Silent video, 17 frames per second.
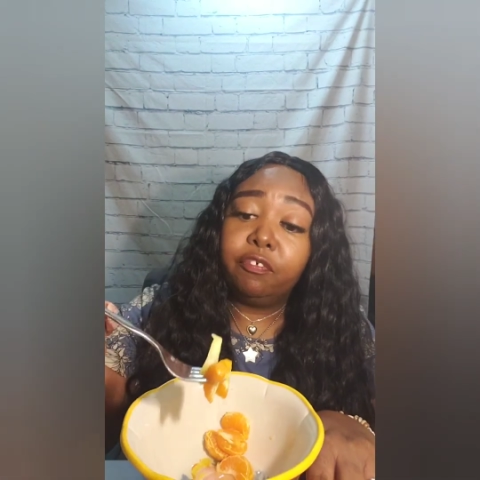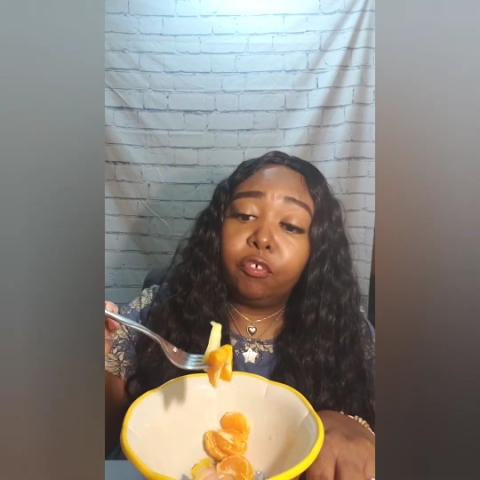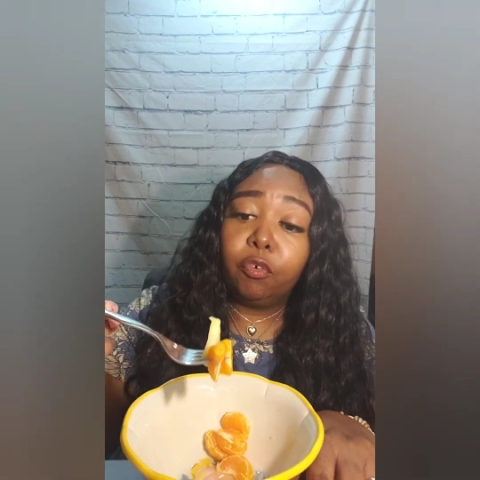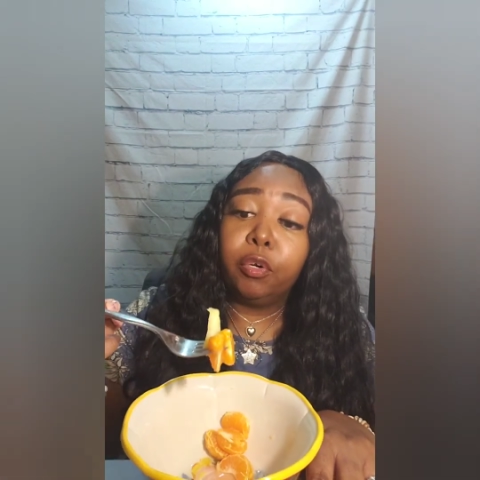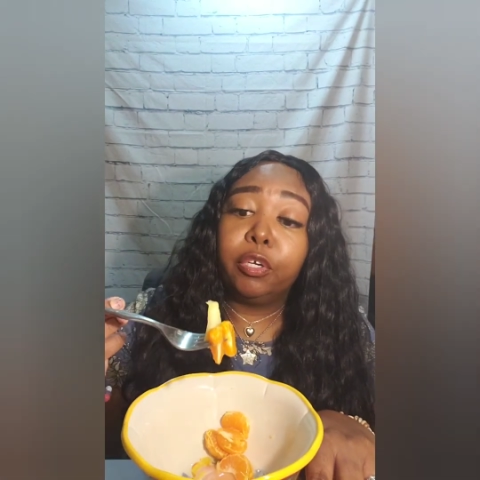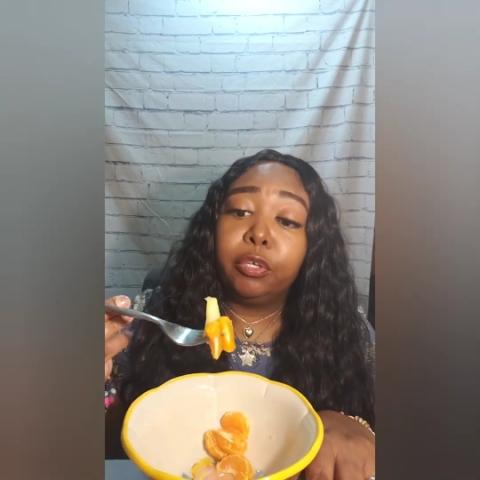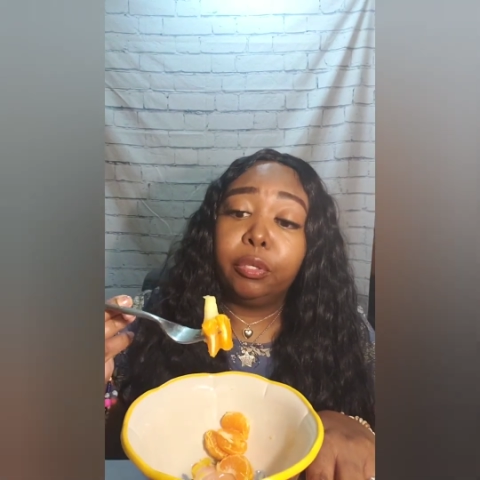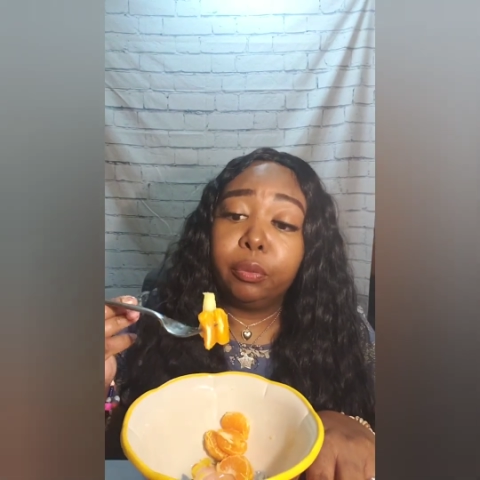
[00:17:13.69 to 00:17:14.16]

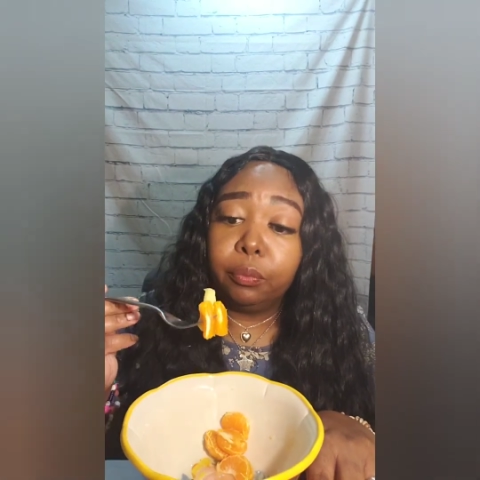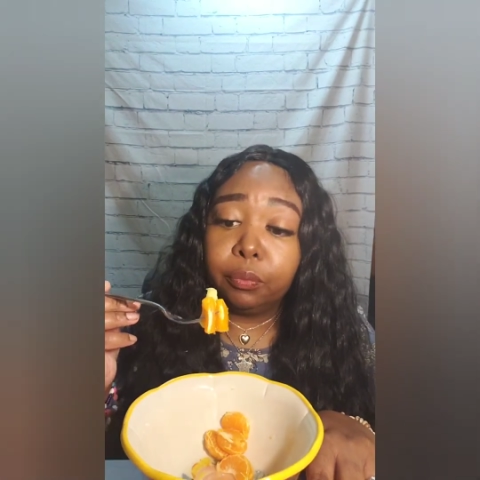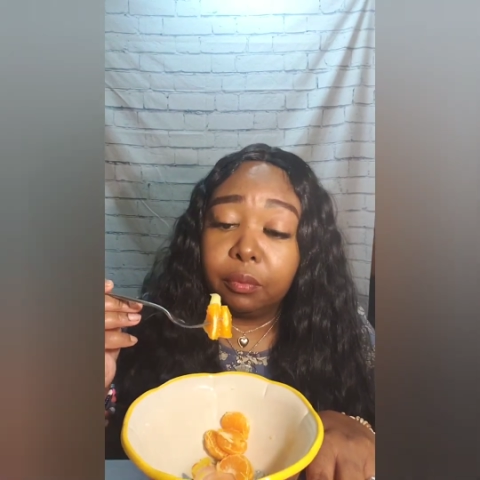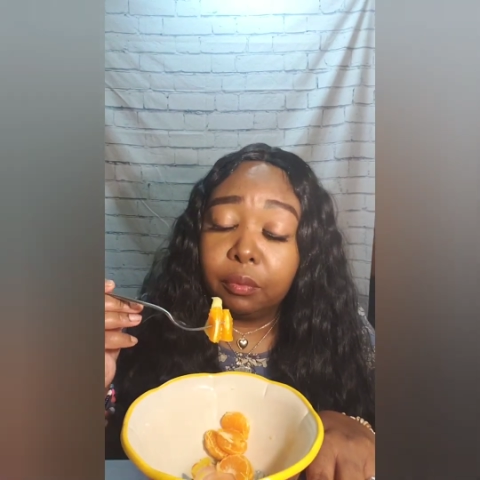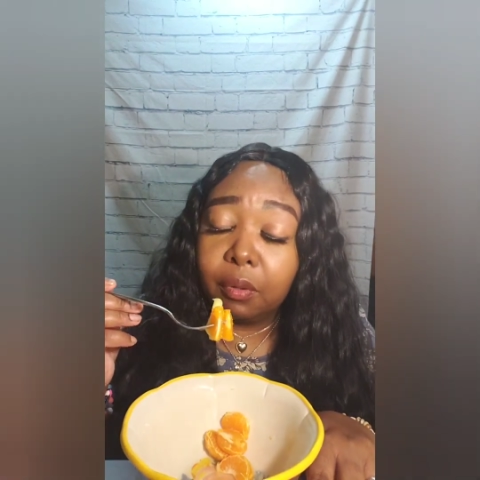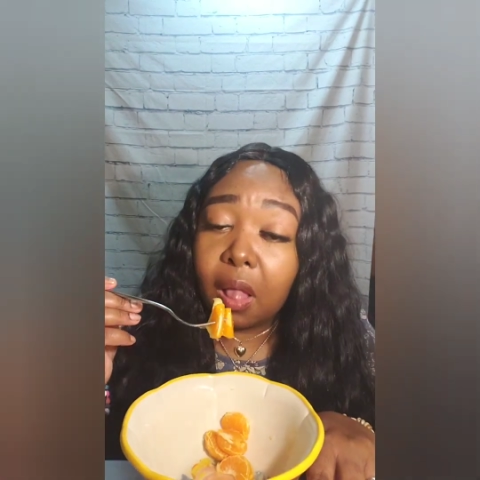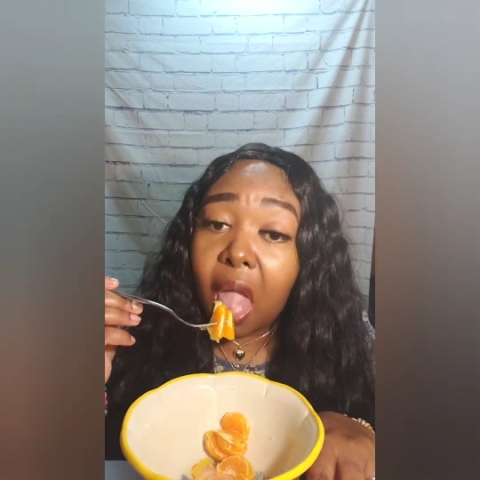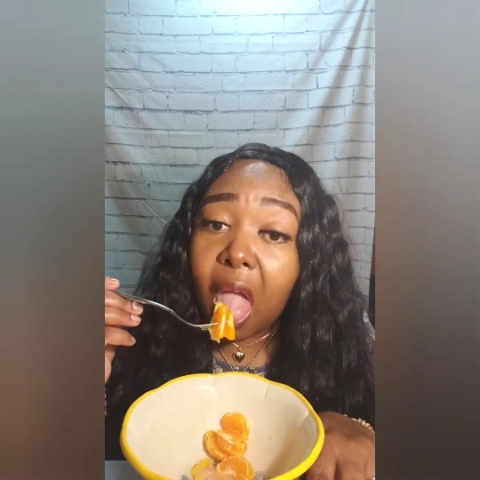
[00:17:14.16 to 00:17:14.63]
for you.
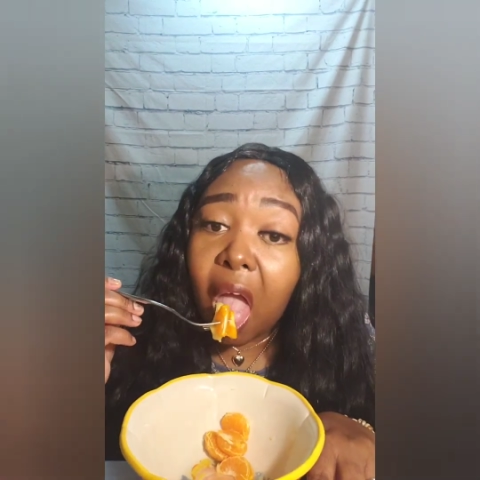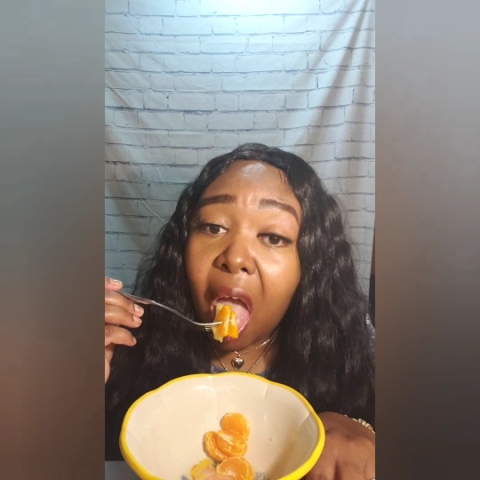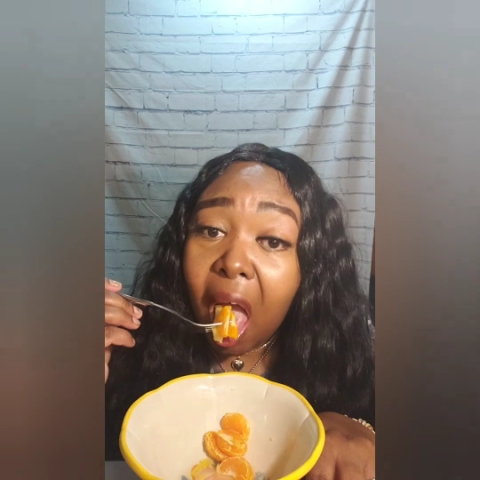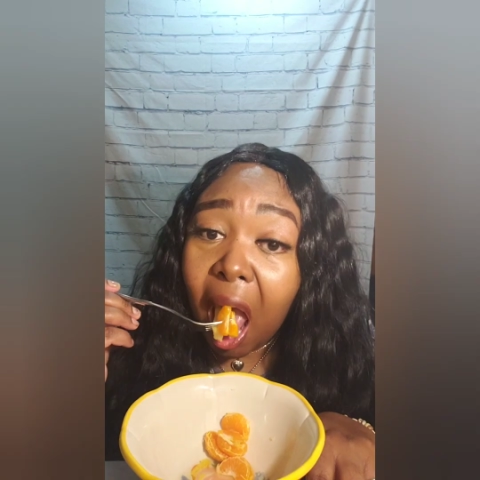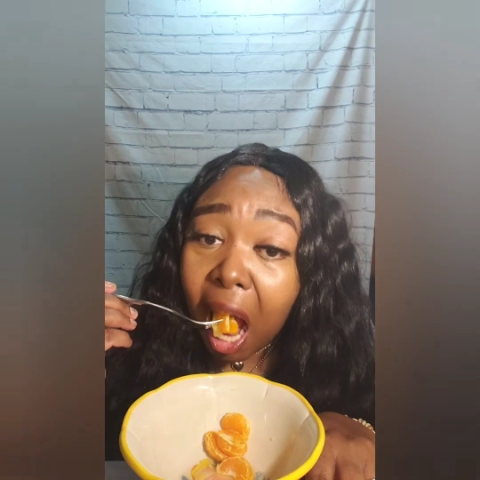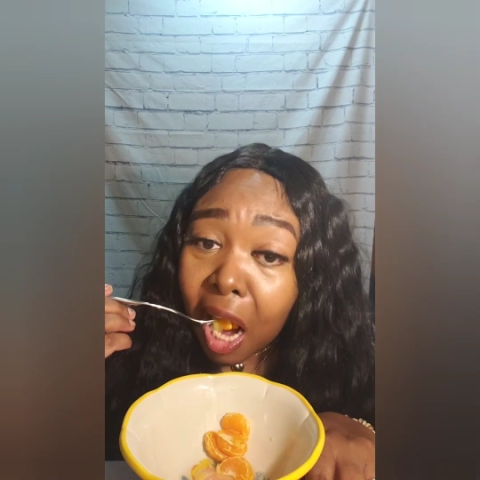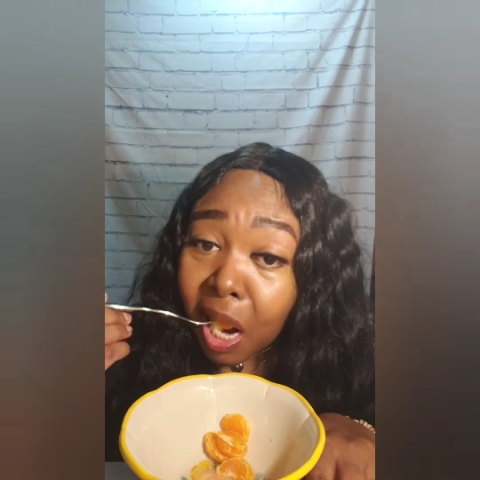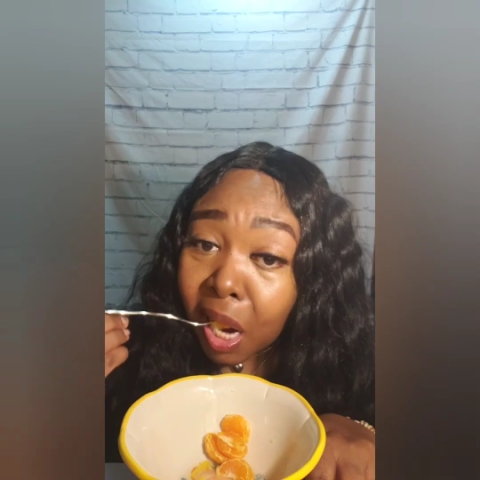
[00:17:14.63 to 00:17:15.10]

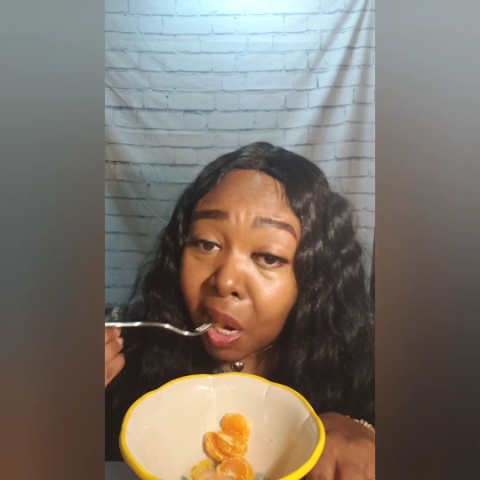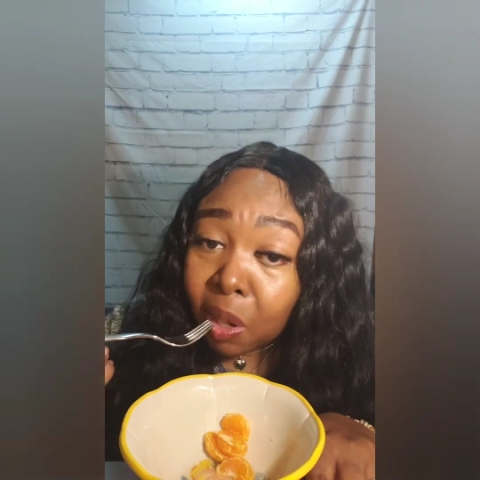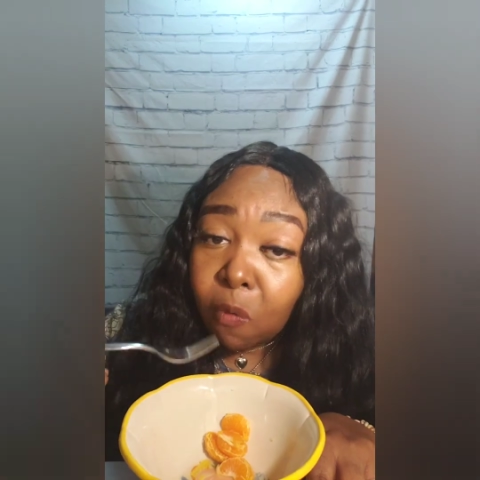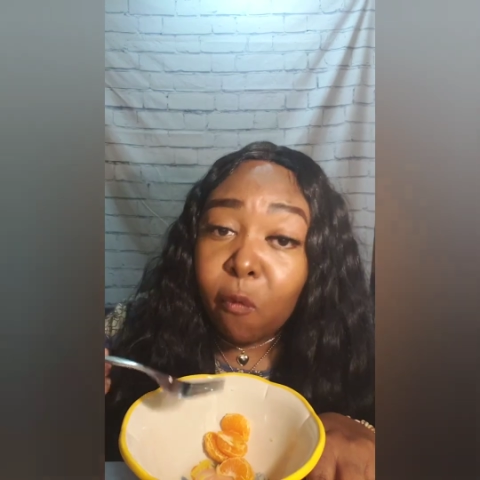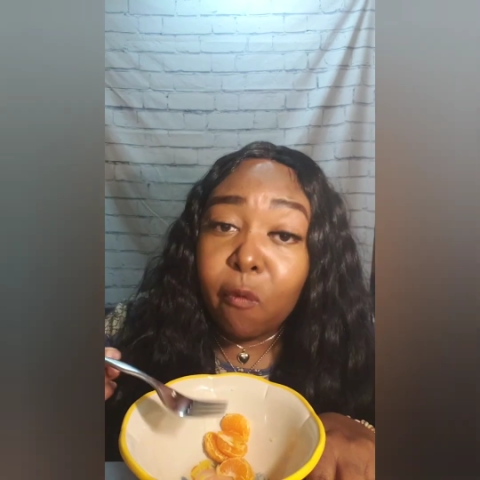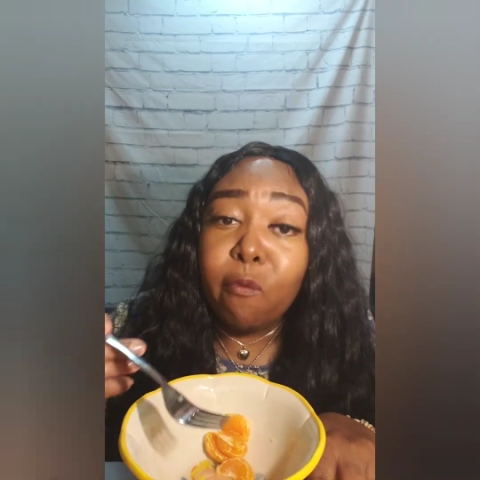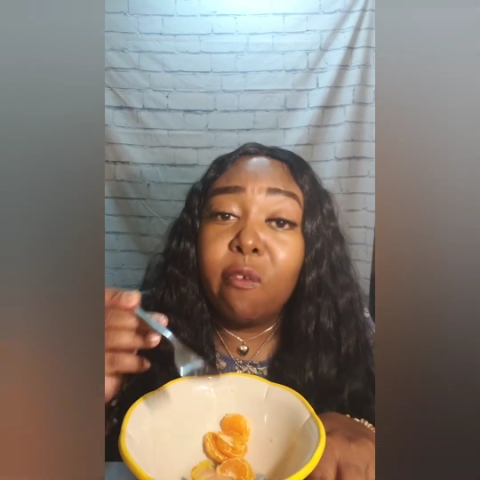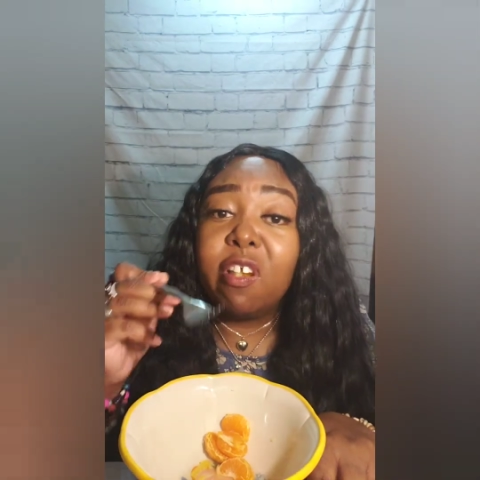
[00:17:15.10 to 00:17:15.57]

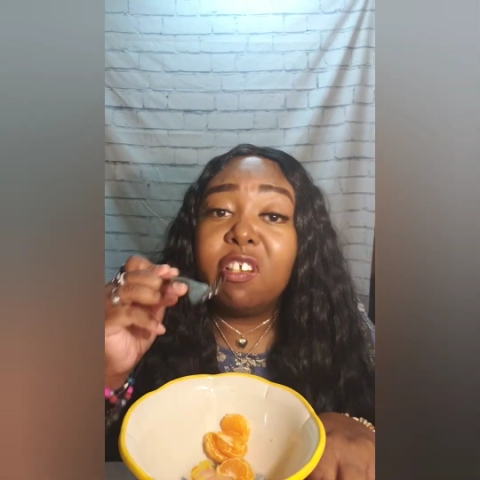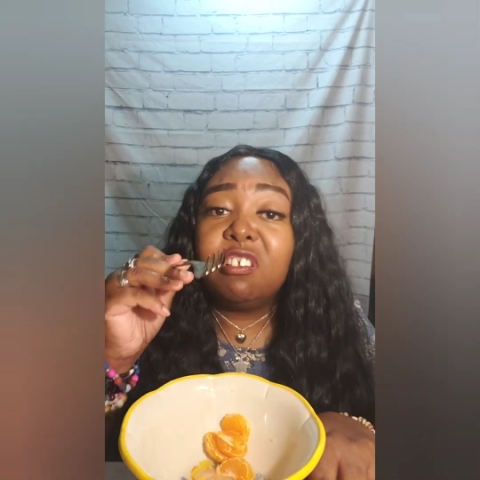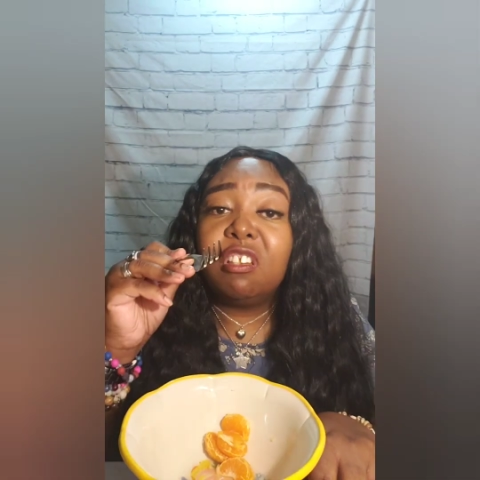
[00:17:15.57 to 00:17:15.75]
want